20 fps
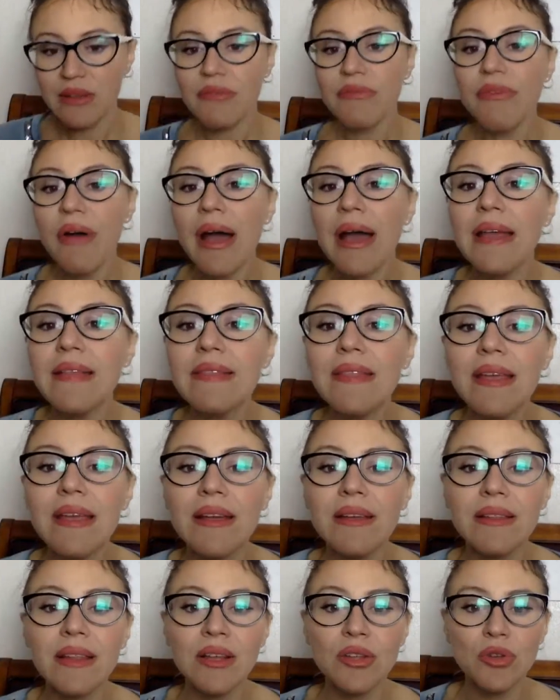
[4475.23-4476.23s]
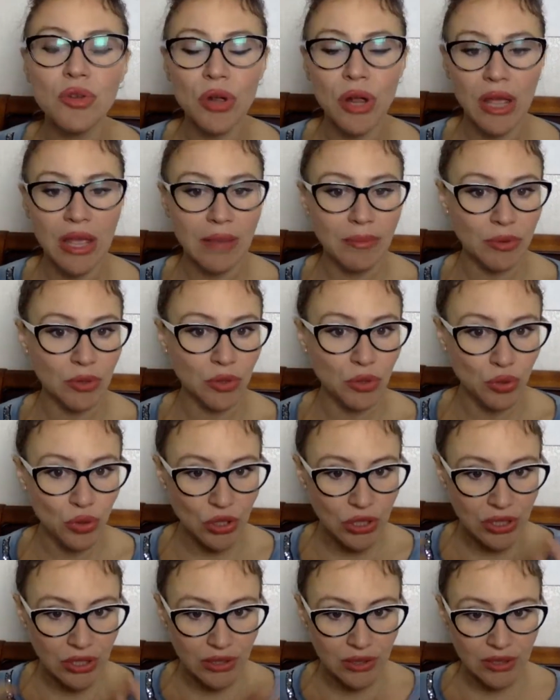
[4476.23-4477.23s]
fight there that you're able to
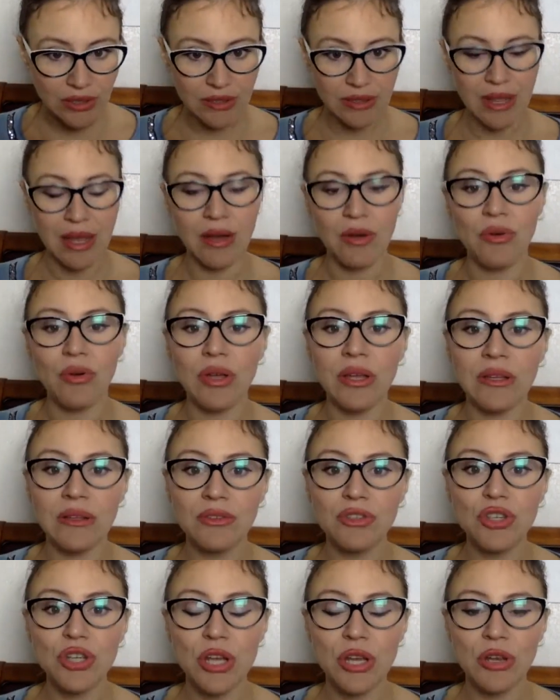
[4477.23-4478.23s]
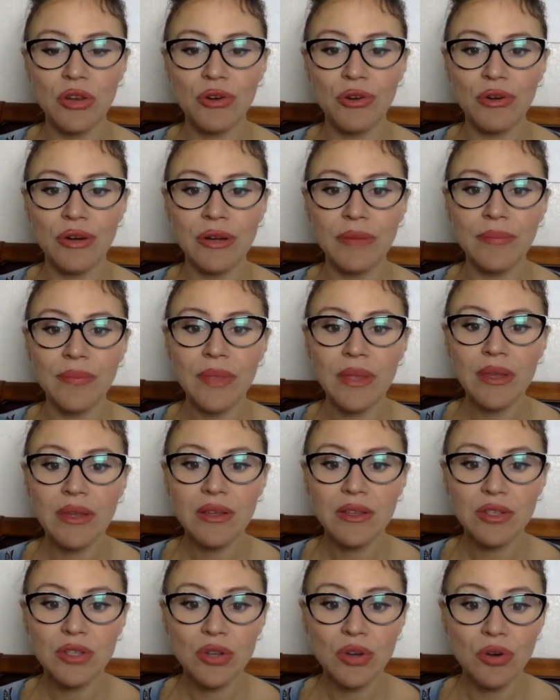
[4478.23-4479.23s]
heal it now in January.
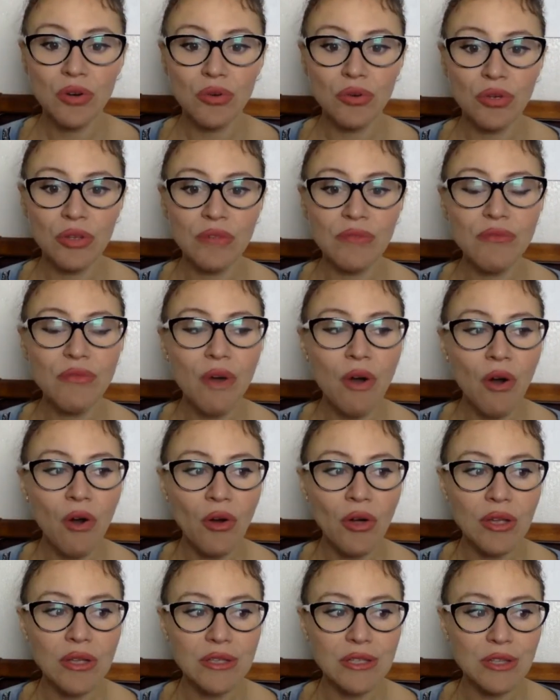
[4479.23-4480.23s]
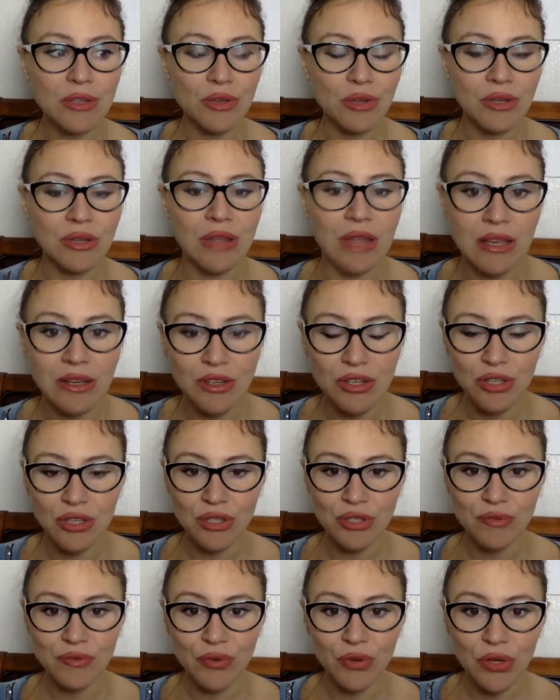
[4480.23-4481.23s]
So invoke and set your
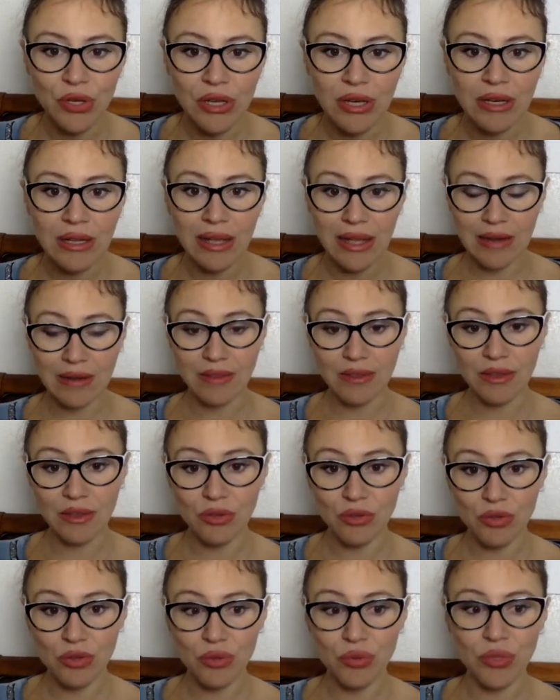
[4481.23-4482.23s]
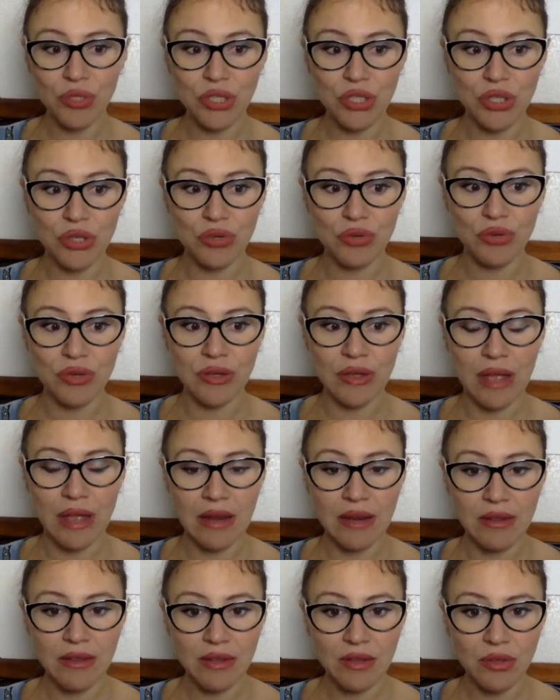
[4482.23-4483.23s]
intentions for healing anything to do with children,
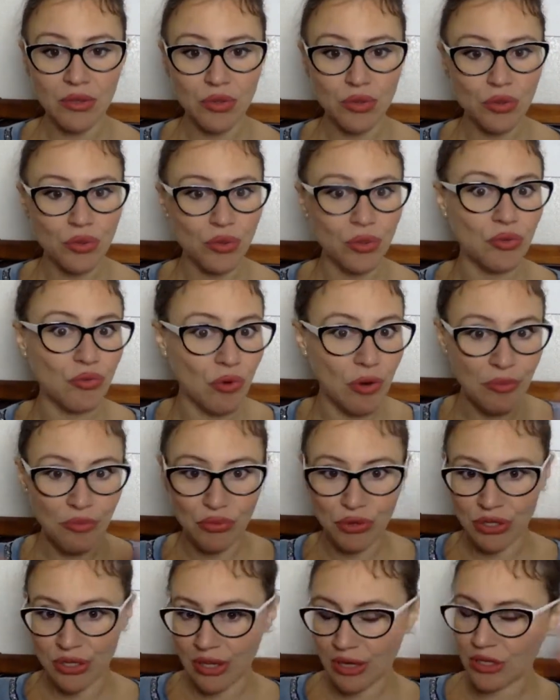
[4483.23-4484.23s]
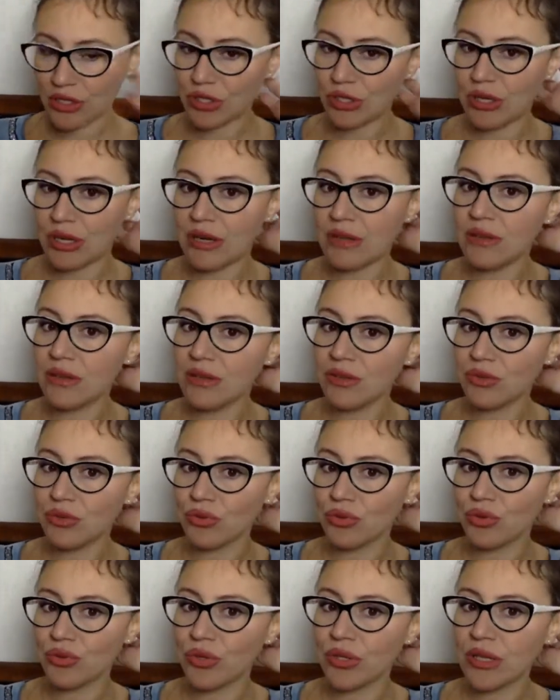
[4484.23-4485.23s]
anything to do with reproduction, anything to
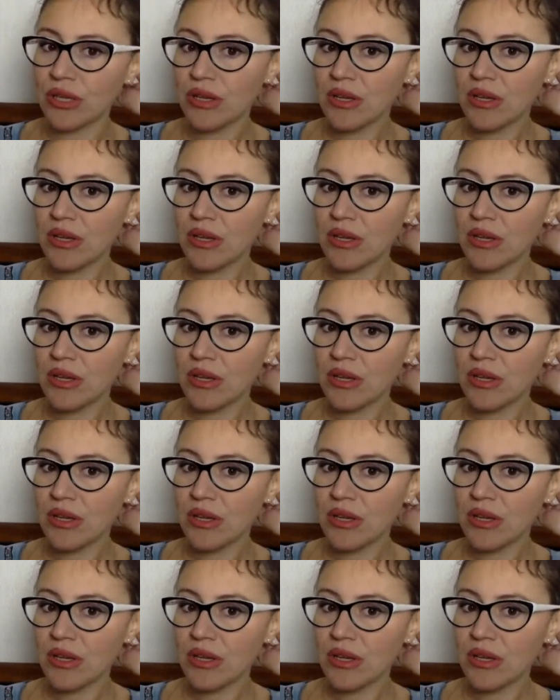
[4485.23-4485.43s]
do with